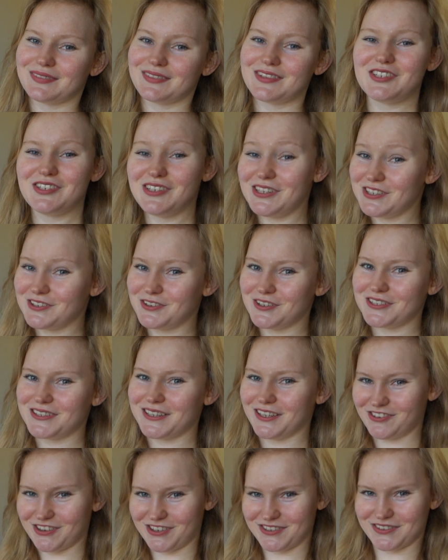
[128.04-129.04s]
You did notice
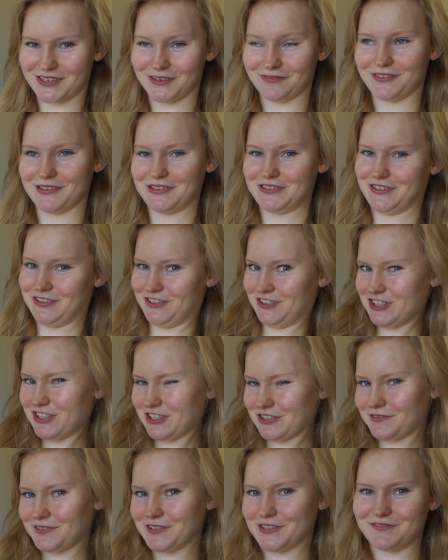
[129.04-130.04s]
I dressed up vintage
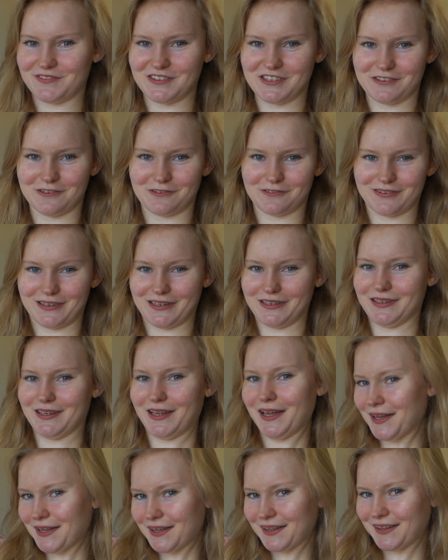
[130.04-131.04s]
just for this video, right?
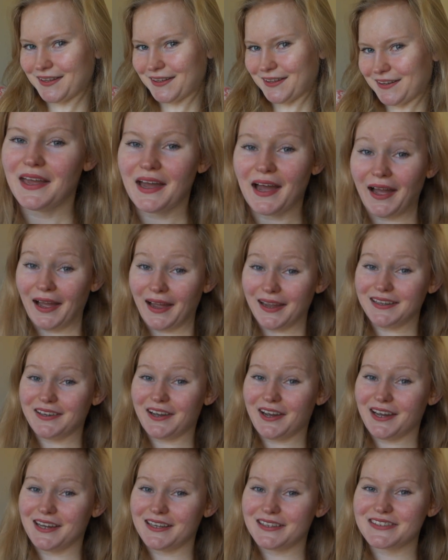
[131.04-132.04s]
Hi
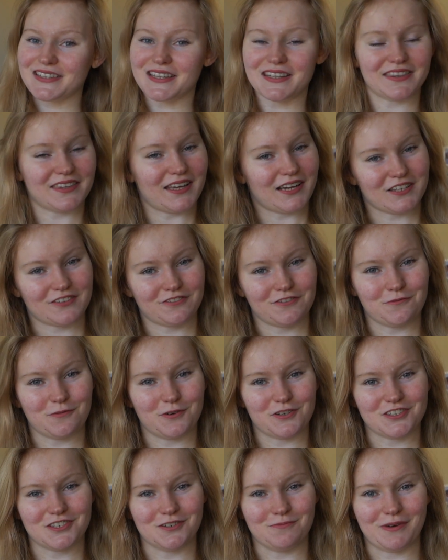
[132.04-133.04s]
guys, and thanks for
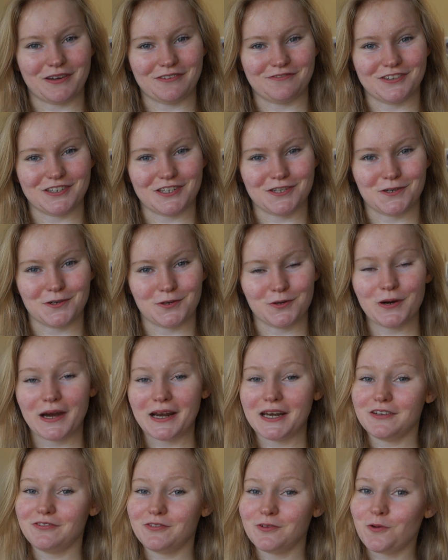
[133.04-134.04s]
watching my video,
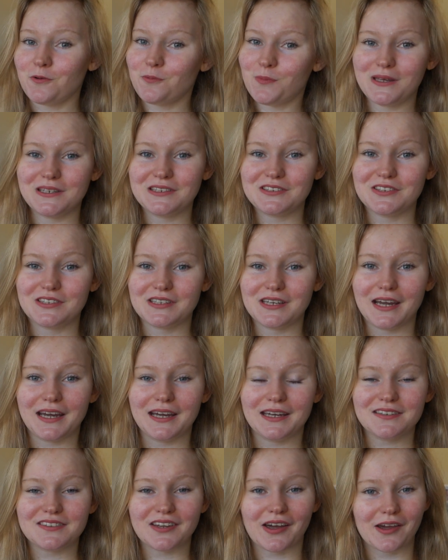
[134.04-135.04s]
and if you have made it to the
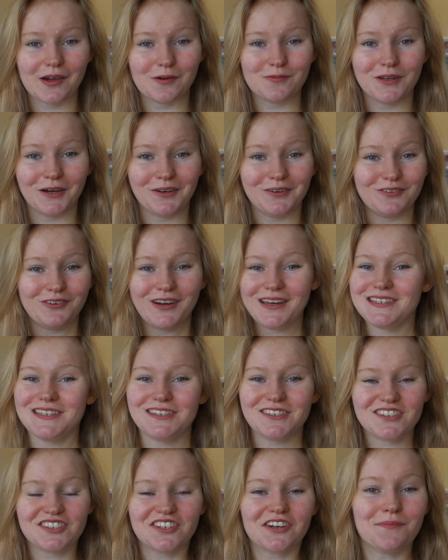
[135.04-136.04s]
end, I am now ready
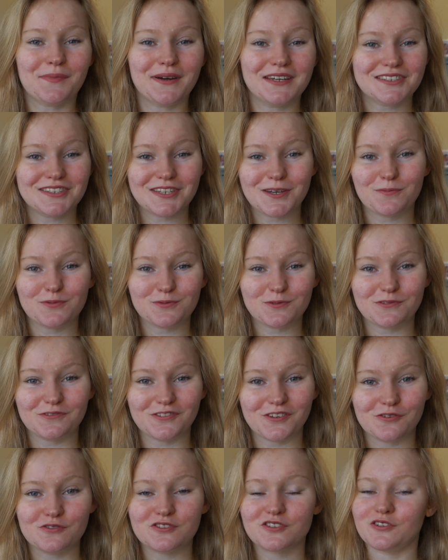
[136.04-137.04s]
to share my tips
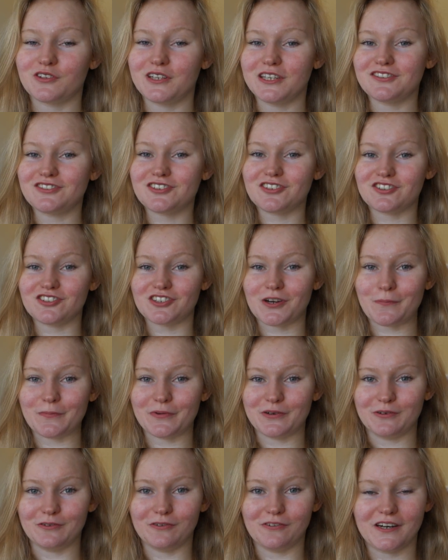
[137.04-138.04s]
with you, so let's just
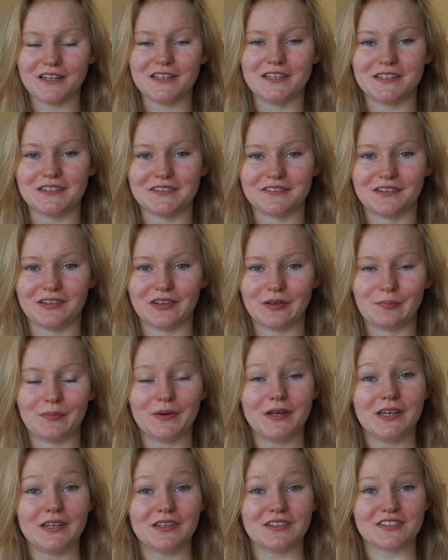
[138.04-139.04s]
jump right into them,
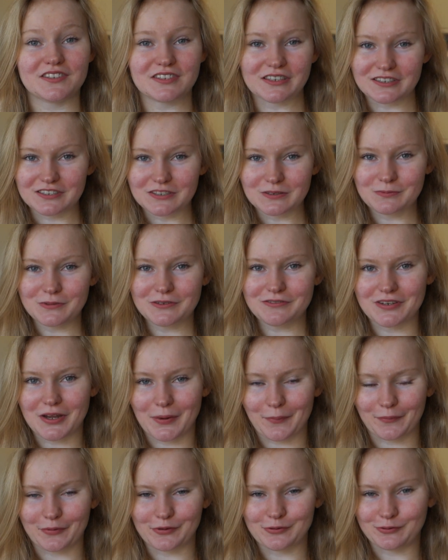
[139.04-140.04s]
starting with
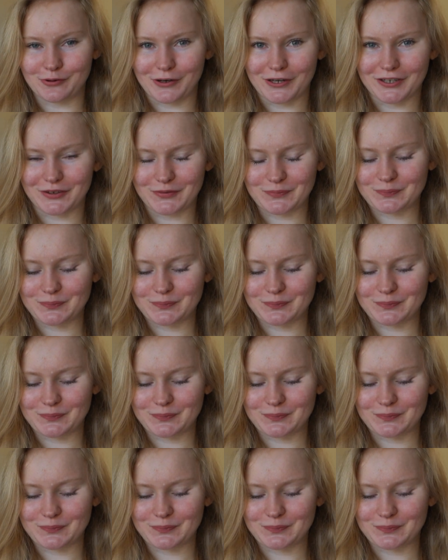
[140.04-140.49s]
number 1.